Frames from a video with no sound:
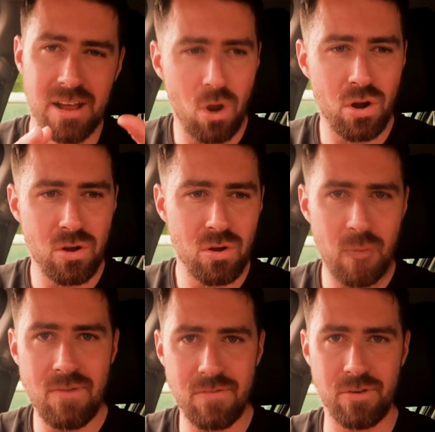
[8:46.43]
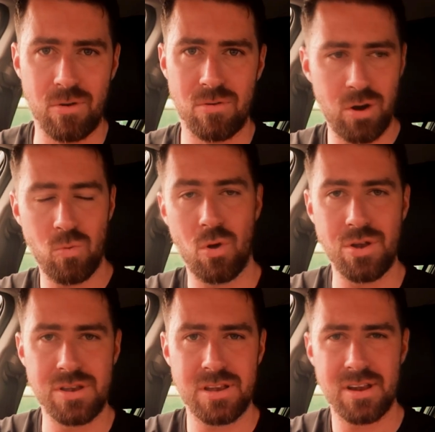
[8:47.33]
what I went through, what it
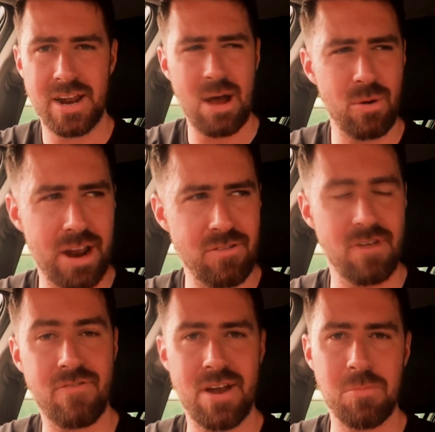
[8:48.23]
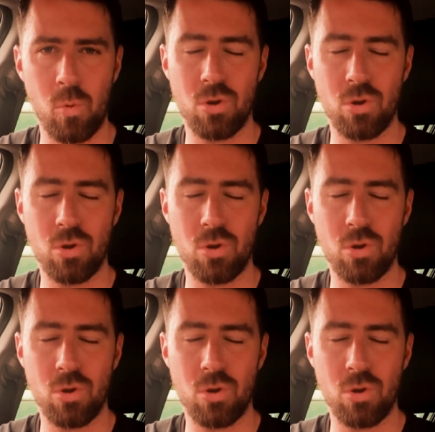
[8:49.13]
was, and how can I reframe it?